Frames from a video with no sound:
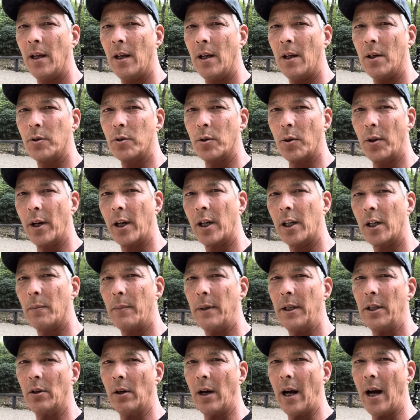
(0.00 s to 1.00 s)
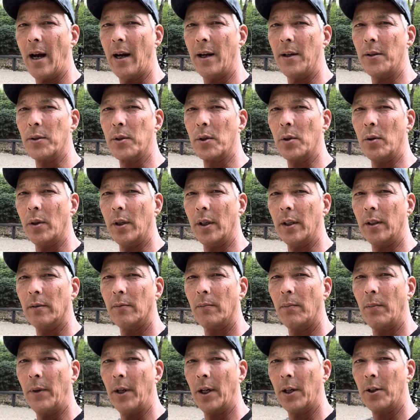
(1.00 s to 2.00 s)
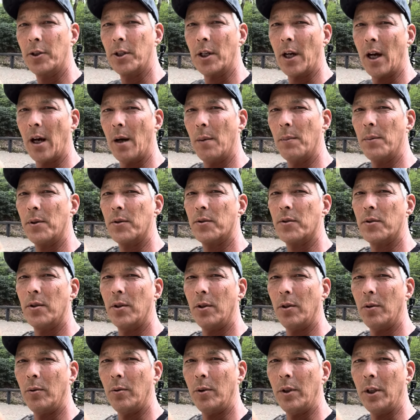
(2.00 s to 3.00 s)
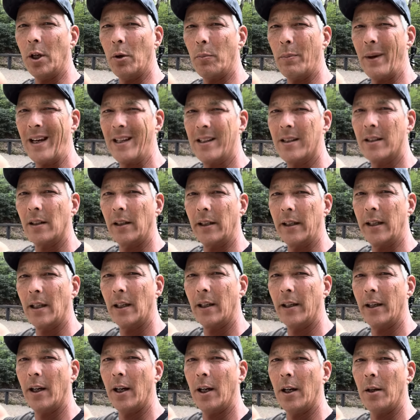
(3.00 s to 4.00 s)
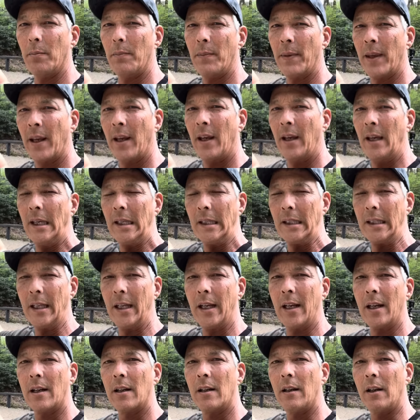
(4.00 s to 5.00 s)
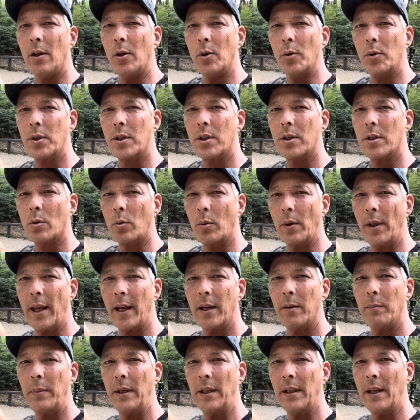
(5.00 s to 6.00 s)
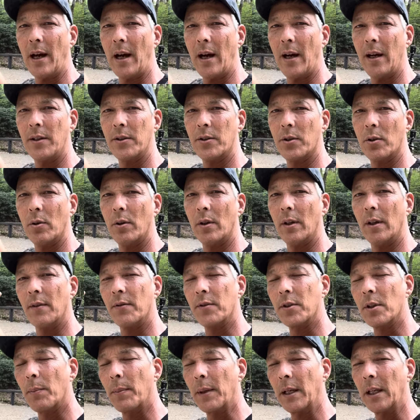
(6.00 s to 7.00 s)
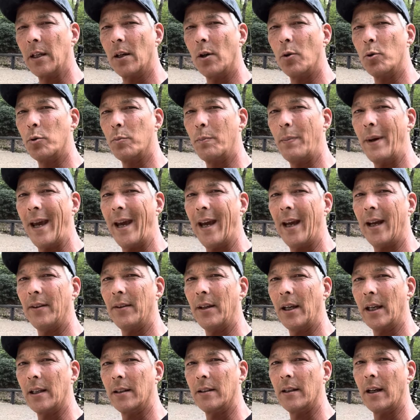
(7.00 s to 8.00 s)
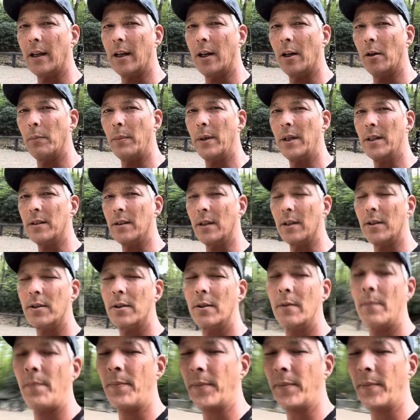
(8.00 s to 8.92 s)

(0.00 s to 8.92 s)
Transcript: So they're gonna be your eyes on. Their job is to, you know, basically ghillie up, get in close where they can be the eyes on, and if something goes bad, they can take care of business.